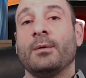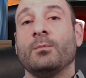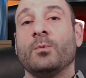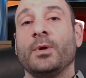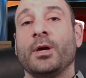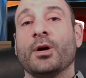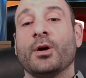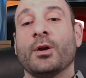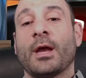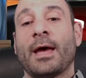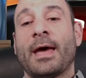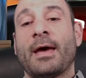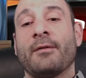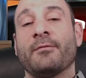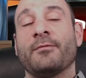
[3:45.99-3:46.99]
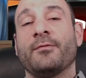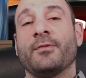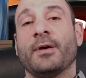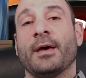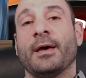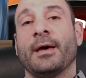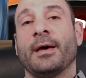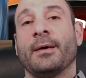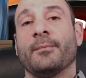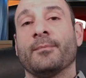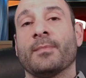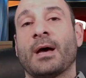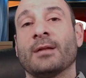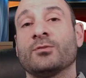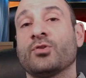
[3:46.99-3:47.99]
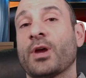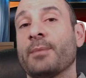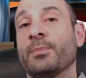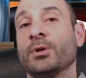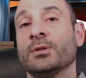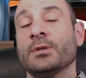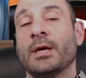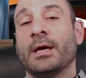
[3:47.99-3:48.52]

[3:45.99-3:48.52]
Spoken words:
we're gonna have a treble,